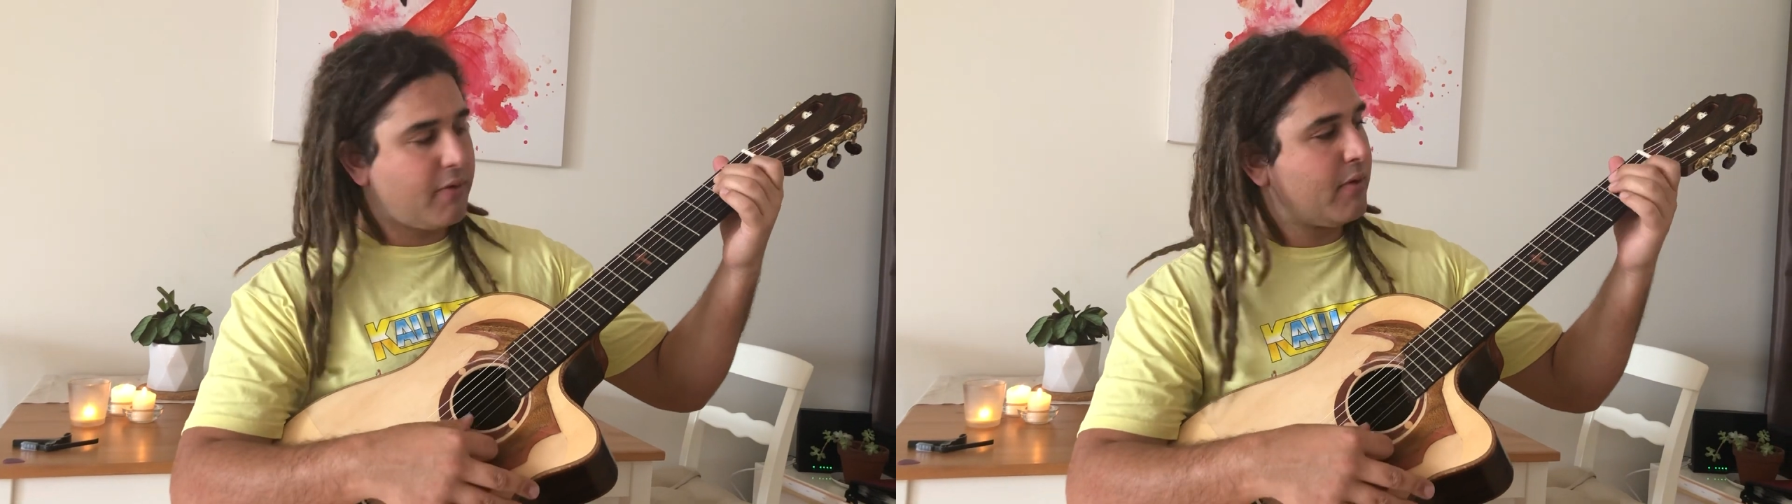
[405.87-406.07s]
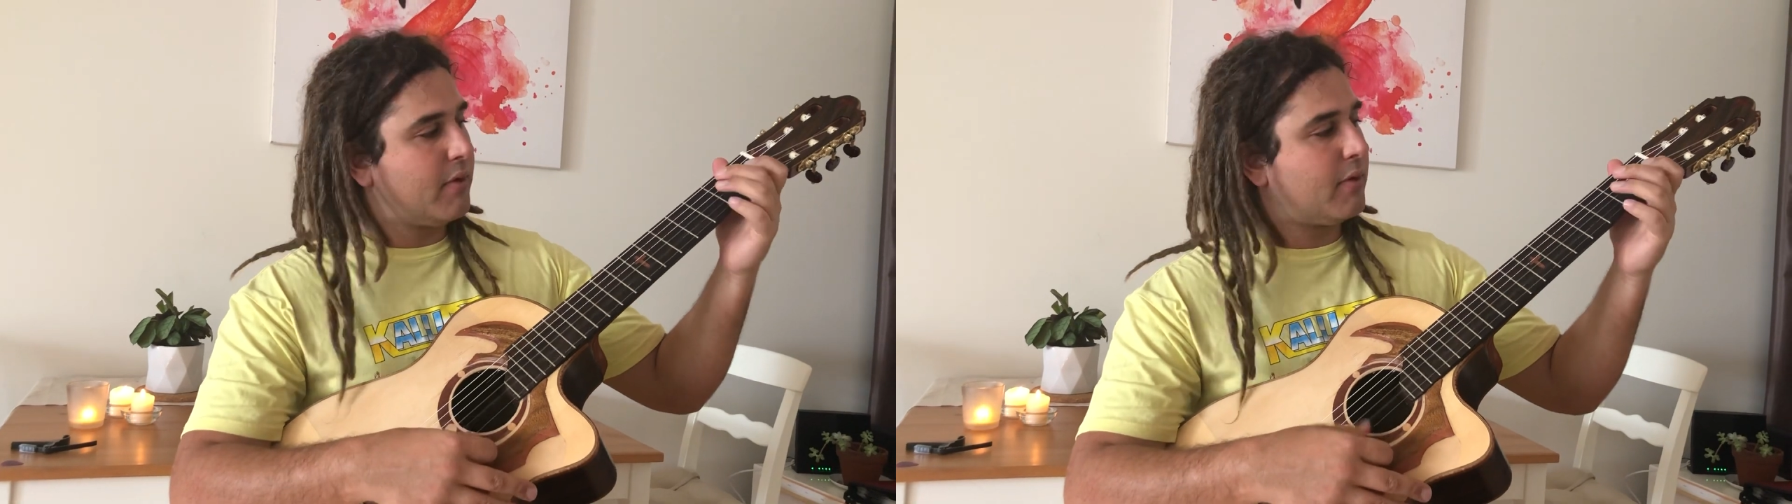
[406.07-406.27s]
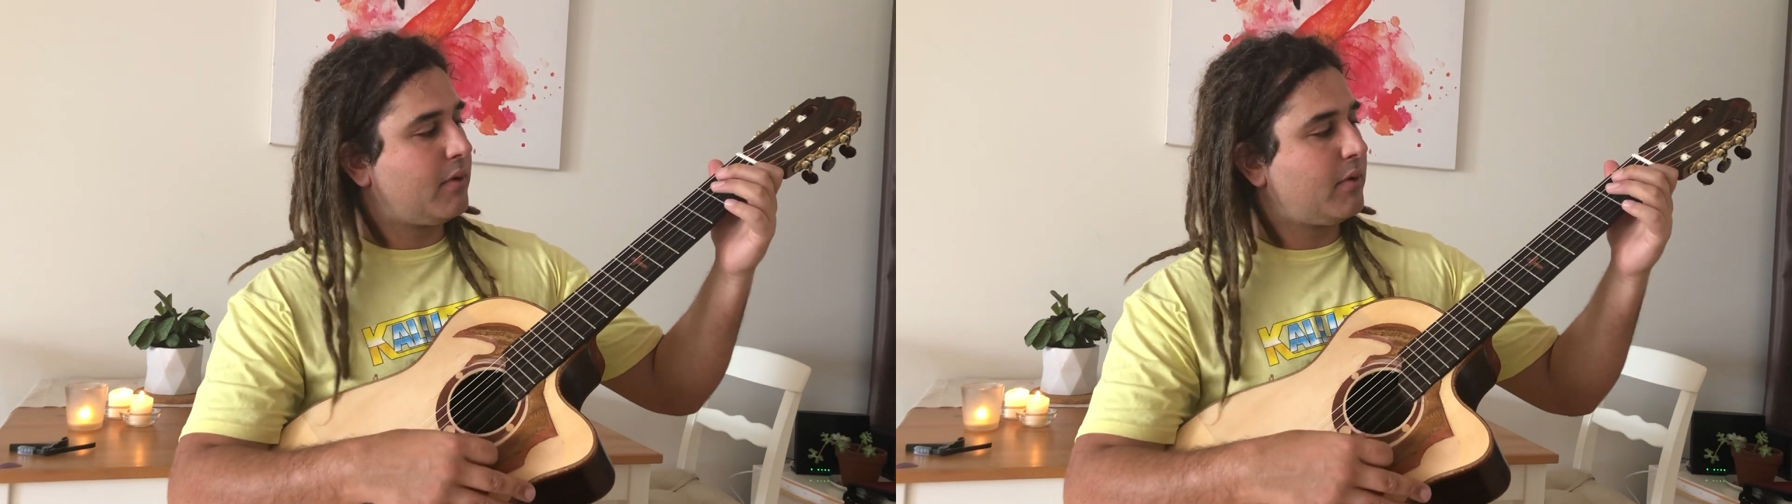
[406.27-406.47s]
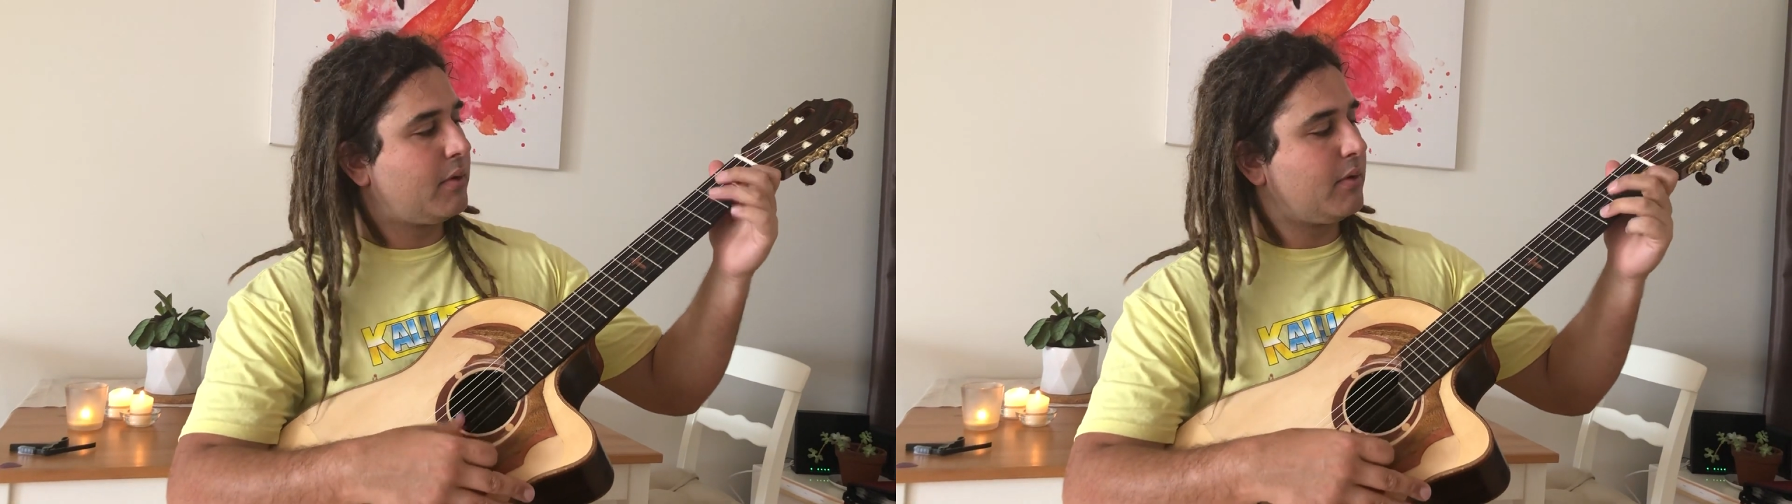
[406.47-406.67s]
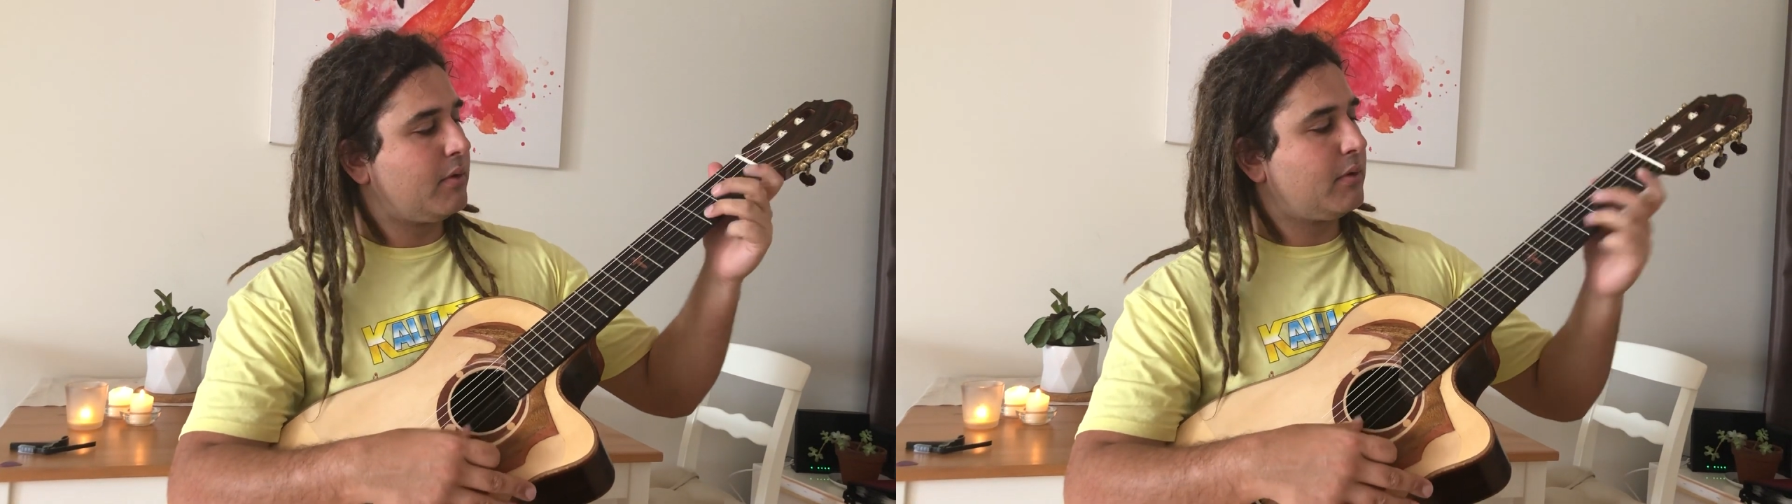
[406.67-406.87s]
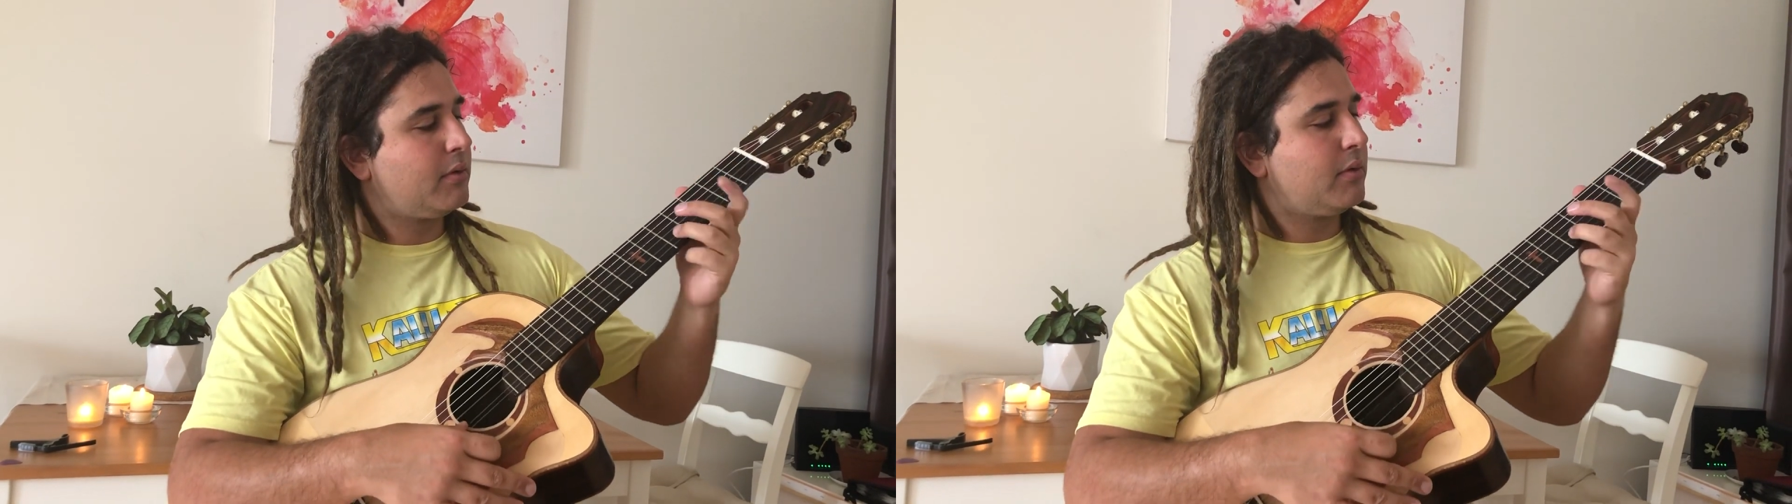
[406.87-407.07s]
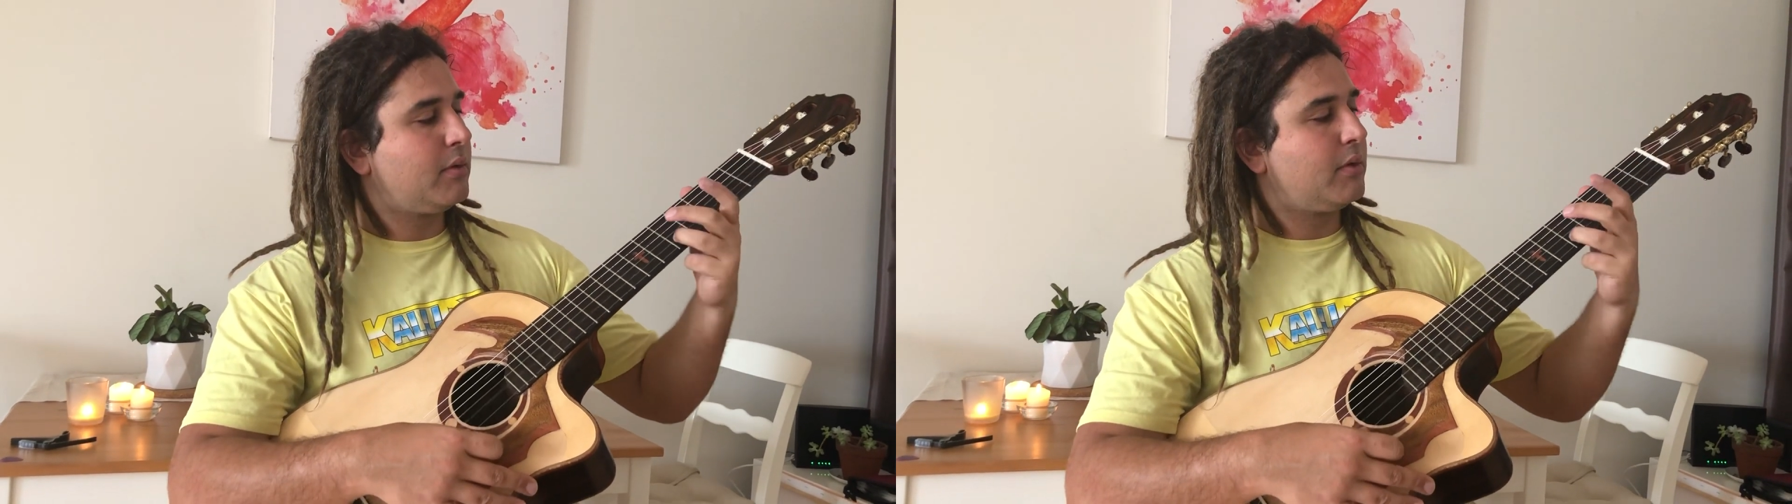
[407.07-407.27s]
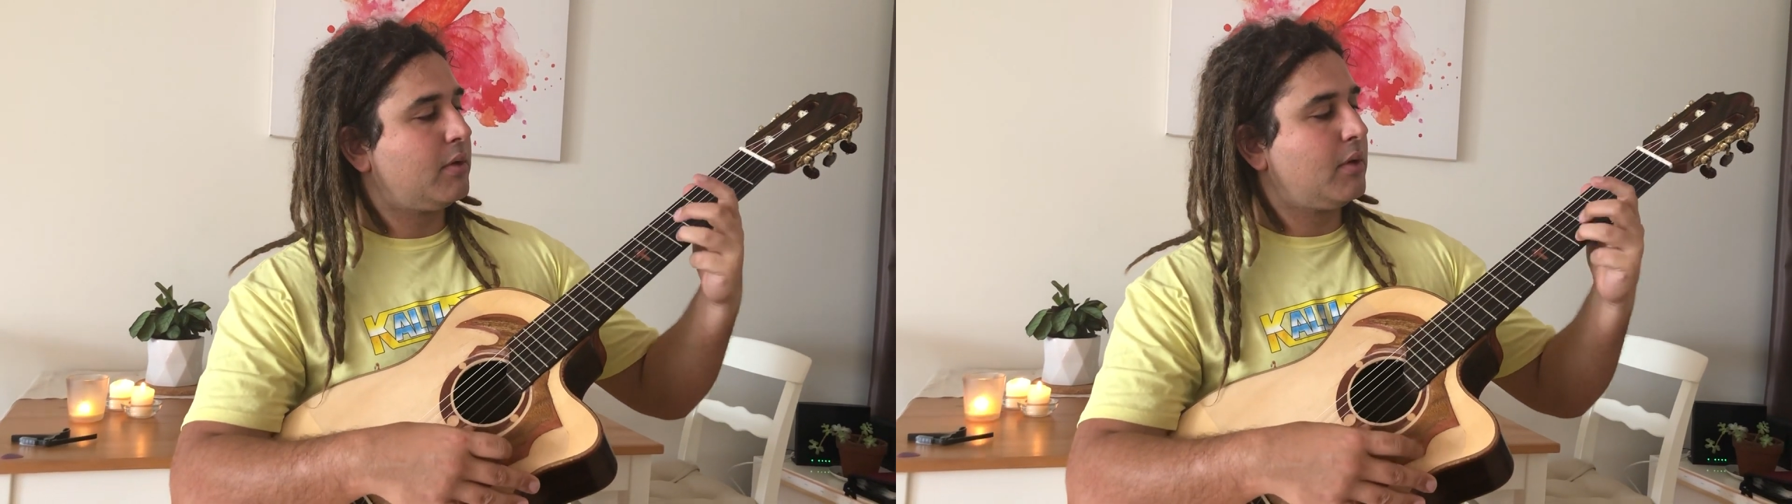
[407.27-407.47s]

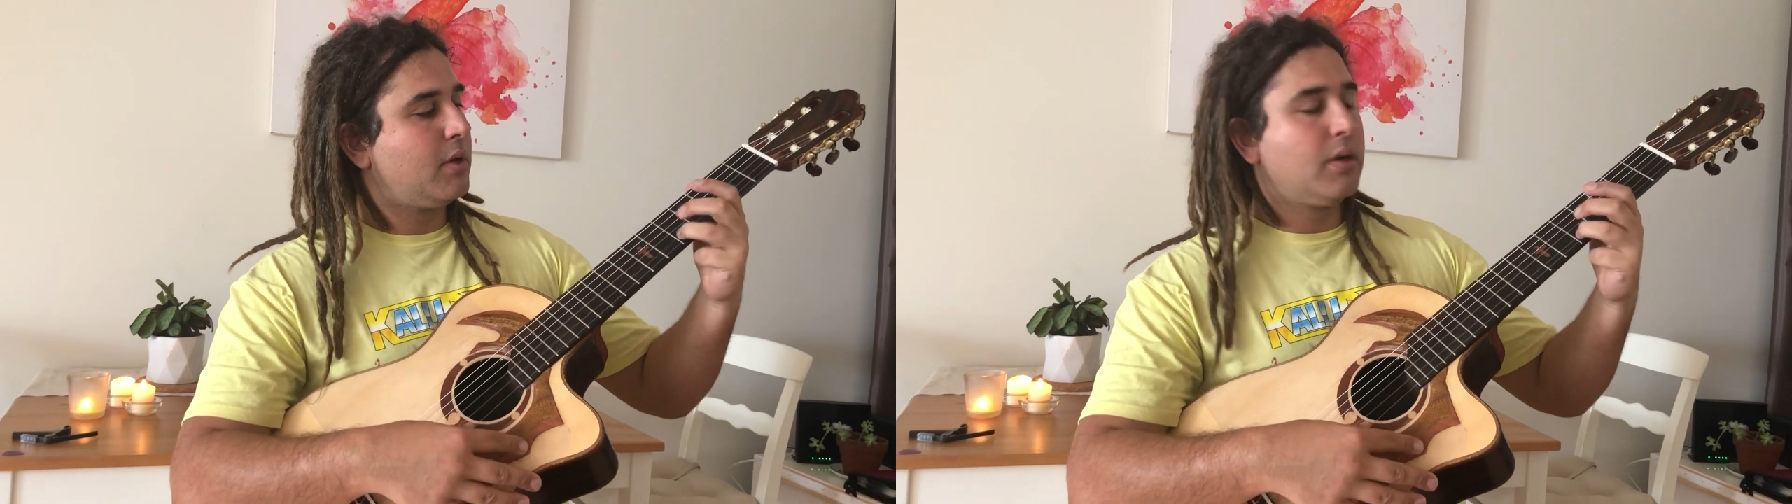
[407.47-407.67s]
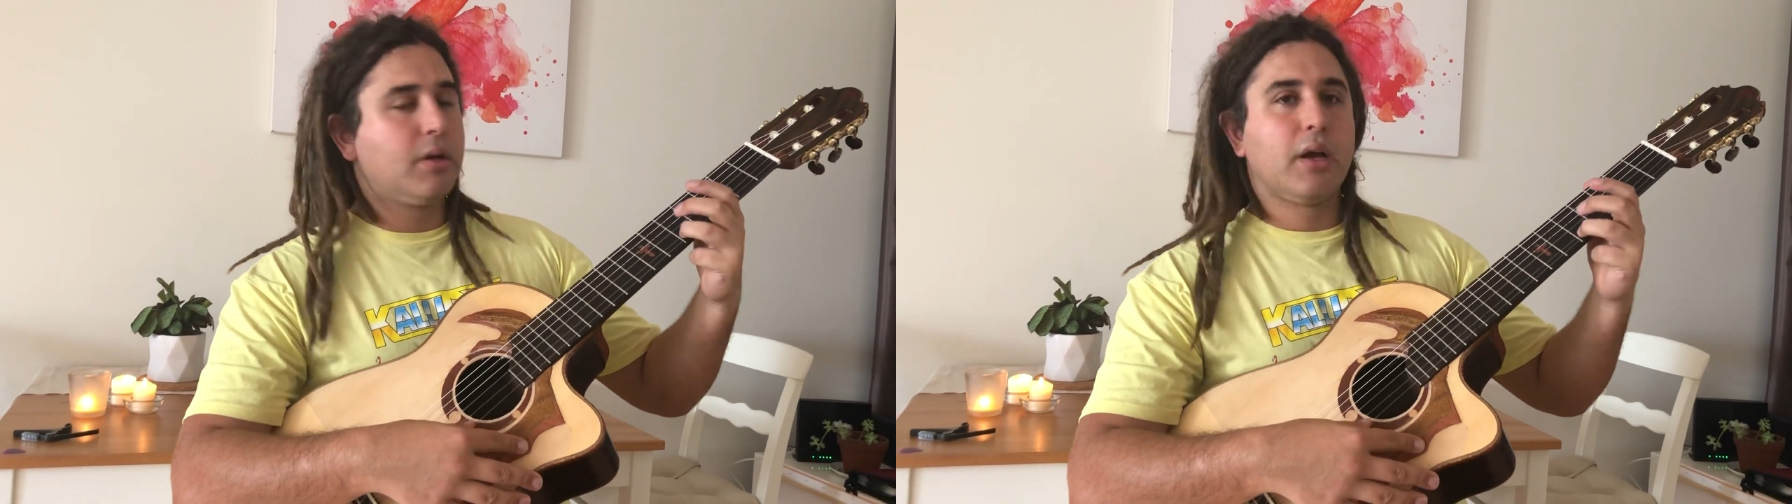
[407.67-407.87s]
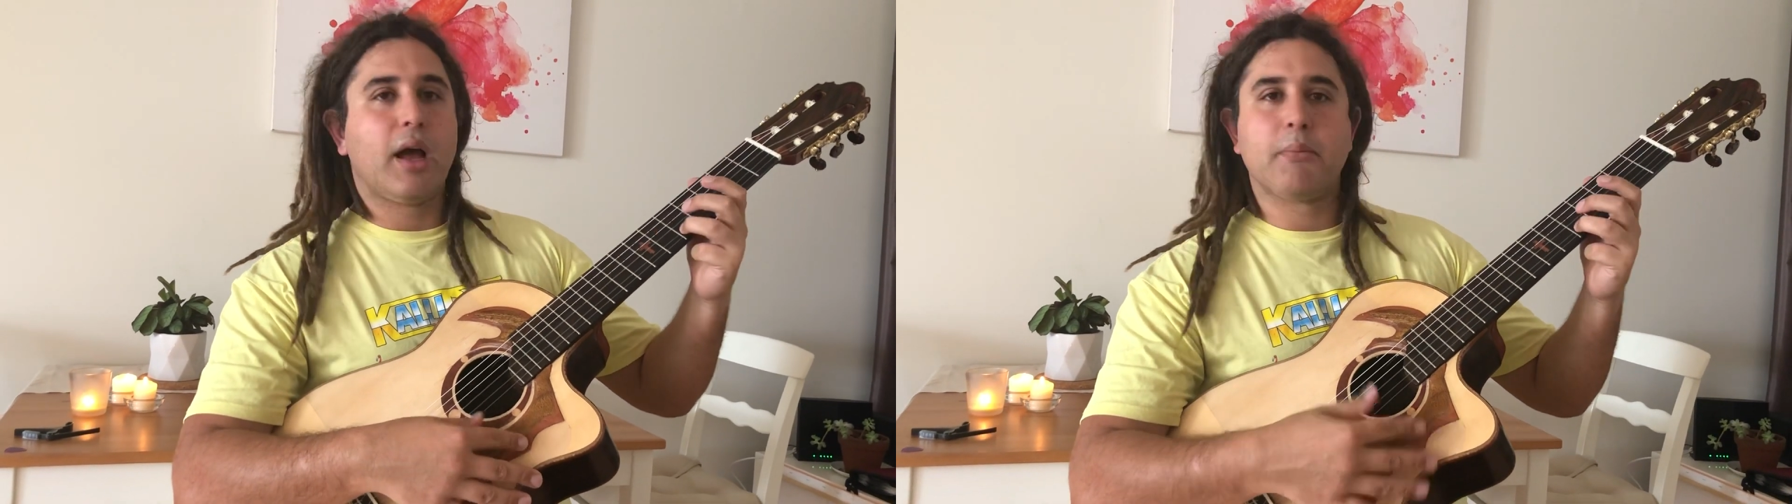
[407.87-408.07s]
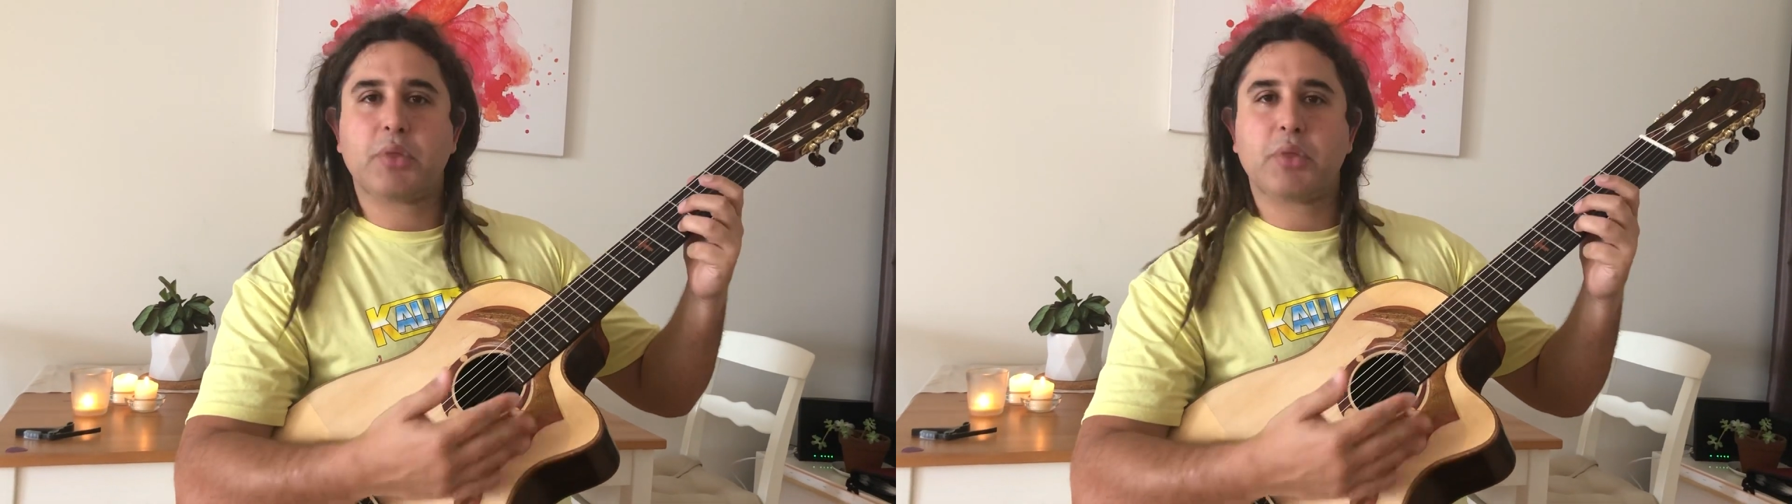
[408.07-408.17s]
And